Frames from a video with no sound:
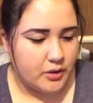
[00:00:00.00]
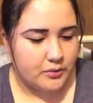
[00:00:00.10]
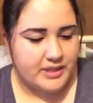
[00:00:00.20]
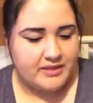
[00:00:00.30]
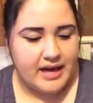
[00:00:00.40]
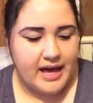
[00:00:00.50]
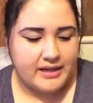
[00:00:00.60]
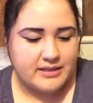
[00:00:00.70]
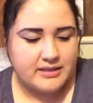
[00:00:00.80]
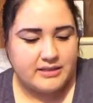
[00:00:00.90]
read
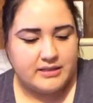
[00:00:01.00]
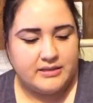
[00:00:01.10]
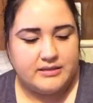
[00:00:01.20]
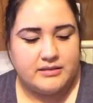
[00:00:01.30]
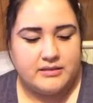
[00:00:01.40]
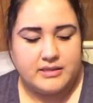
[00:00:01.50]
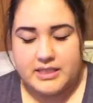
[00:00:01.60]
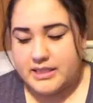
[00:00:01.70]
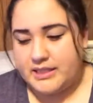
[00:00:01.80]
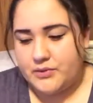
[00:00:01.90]
that
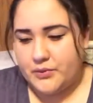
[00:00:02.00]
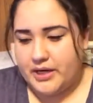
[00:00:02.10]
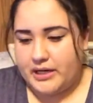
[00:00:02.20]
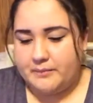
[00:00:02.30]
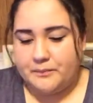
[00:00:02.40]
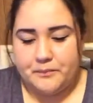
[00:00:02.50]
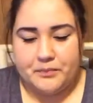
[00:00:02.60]
since he's reading.